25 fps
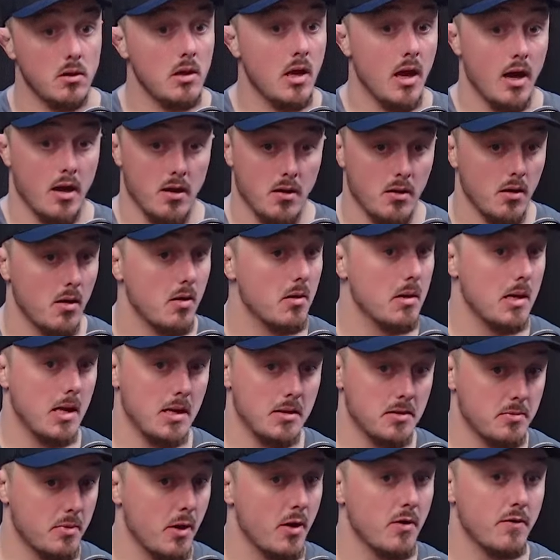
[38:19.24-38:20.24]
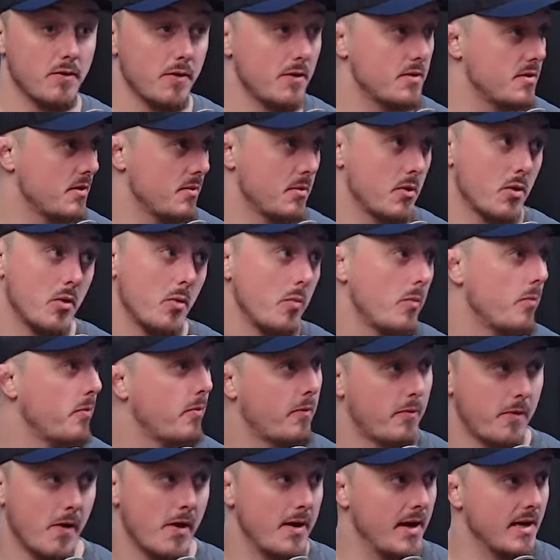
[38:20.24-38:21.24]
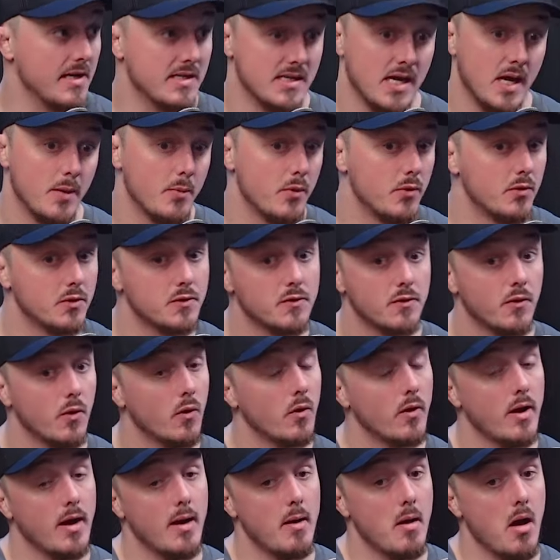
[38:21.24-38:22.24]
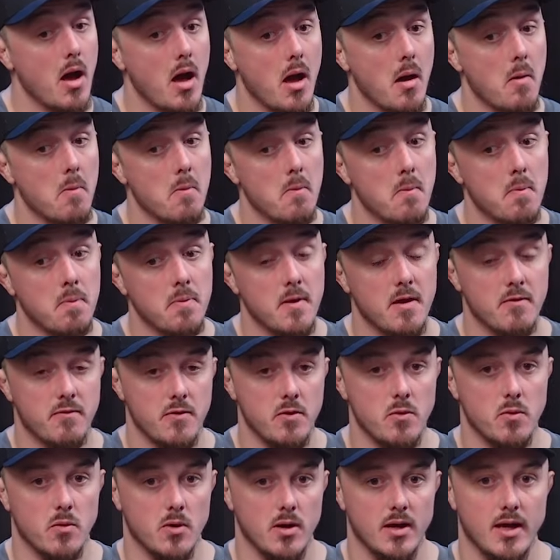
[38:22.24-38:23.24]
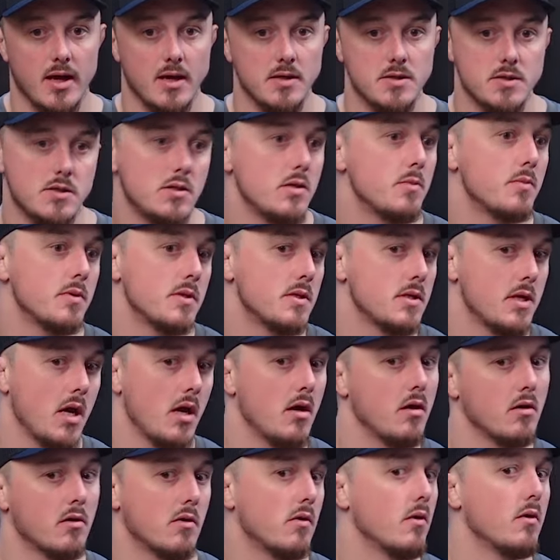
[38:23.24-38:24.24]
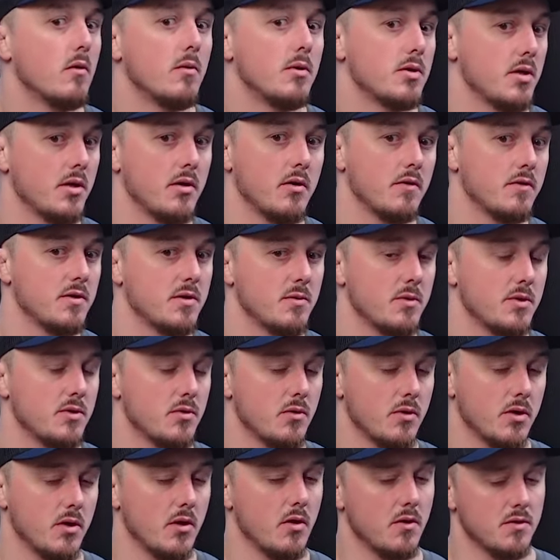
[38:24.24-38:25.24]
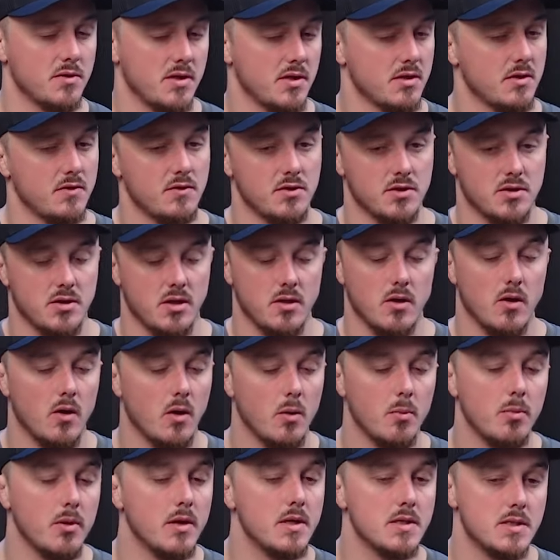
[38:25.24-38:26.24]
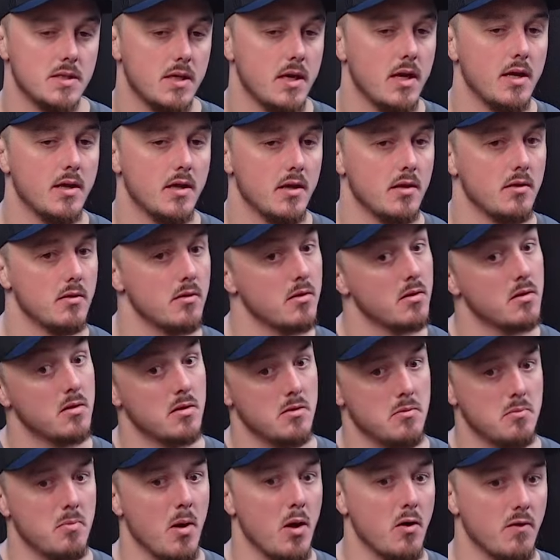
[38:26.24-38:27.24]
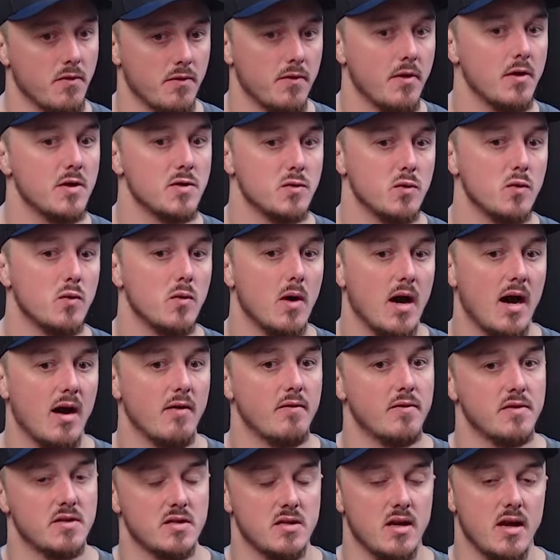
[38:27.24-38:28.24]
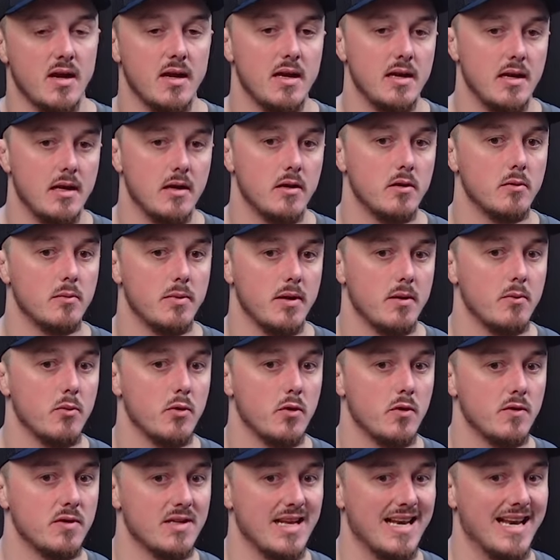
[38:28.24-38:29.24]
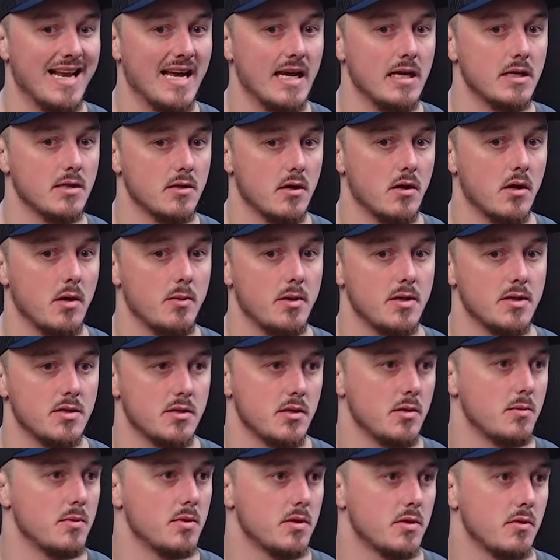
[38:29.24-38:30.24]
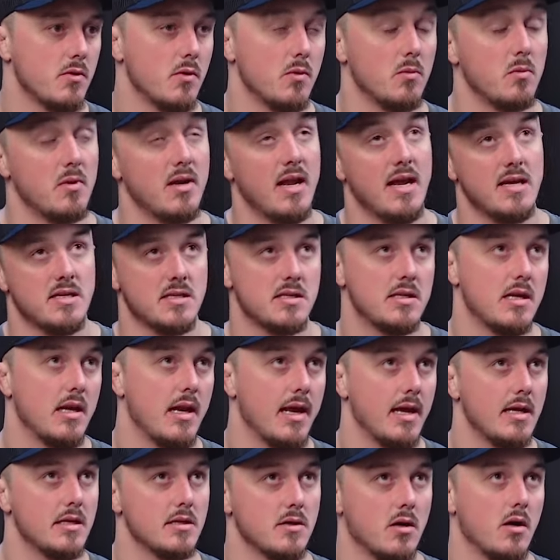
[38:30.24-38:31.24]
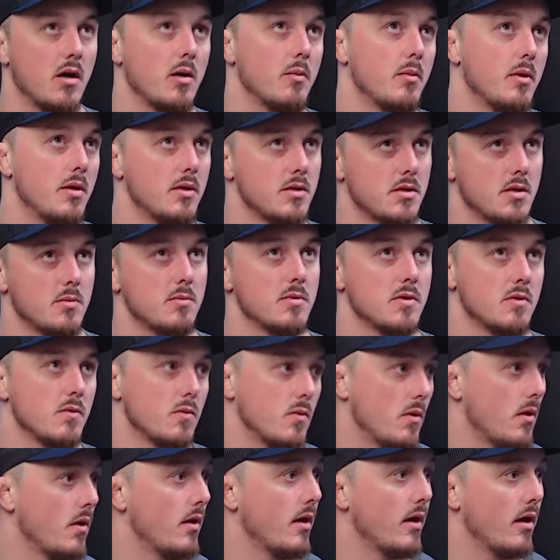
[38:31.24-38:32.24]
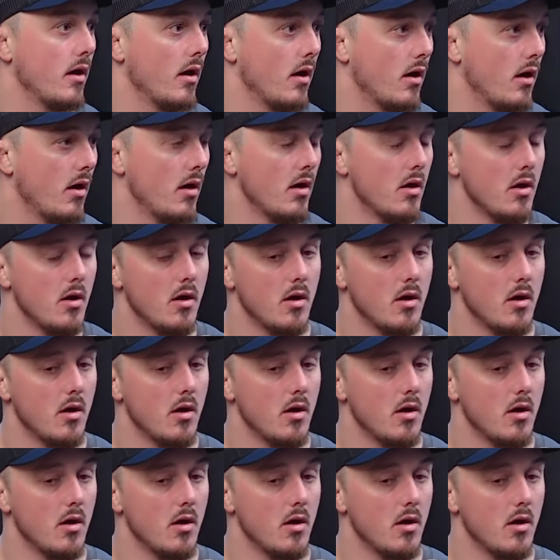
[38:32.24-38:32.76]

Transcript: yeah, like both those are fine examples for it. If you want to get super technical, which I know obviously we're talking context of just like hobbyists here, then both those will have slightly little bit more delayed time in terms, or less delayed time in terms of what they are.